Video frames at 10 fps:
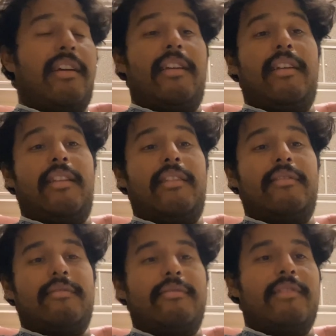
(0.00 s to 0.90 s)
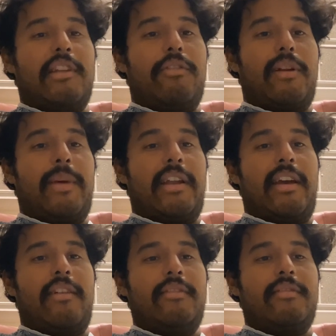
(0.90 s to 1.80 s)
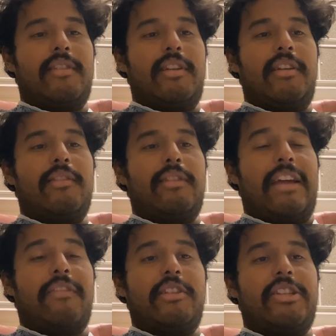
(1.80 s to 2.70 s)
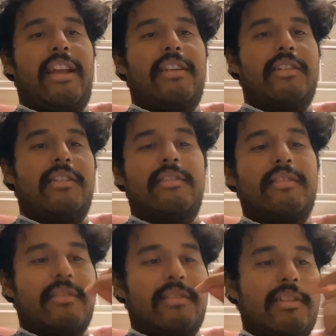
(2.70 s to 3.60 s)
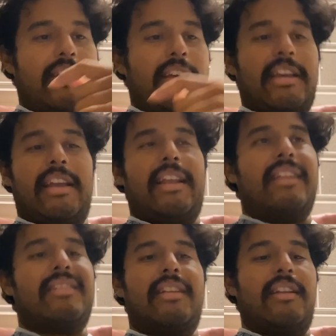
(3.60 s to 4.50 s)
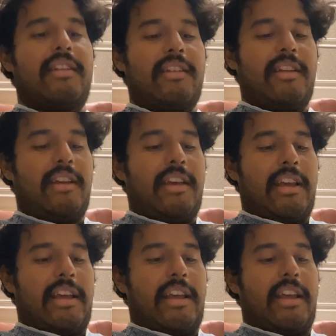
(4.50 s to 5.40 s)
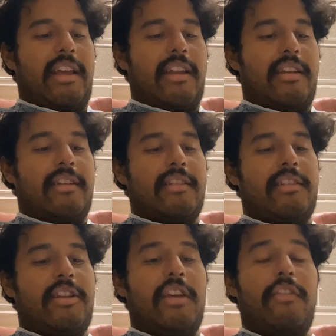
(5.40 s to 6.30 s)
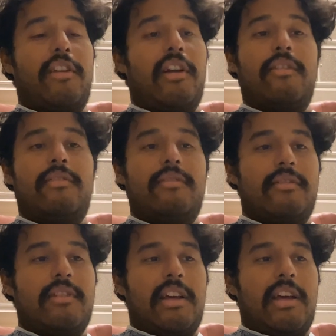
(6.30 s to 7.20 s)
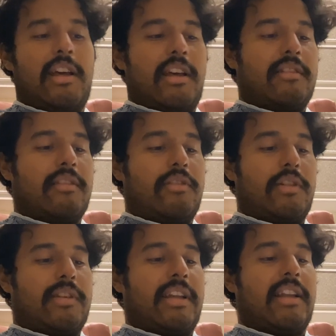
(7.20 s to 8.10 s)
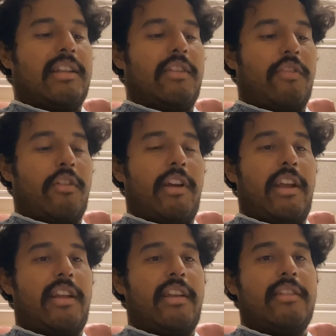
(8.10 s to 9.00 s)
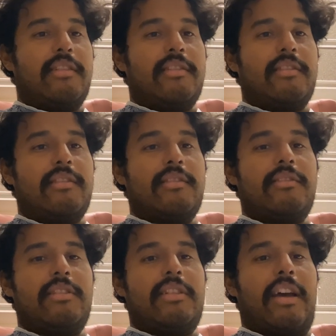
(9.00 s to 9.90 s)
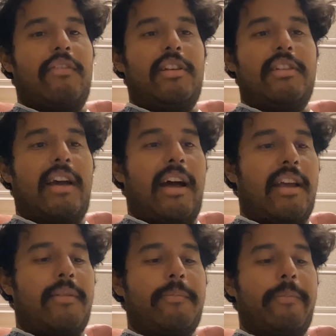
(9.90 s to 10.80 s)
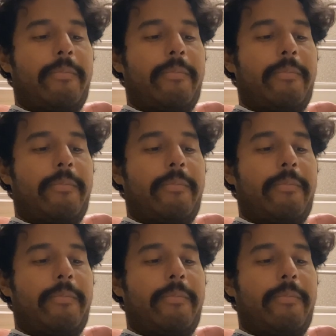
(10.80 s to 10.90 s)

And look where I'm at now. You know, life can change in an instant. And you never know. So don't take nothing for granted. Just have a good time.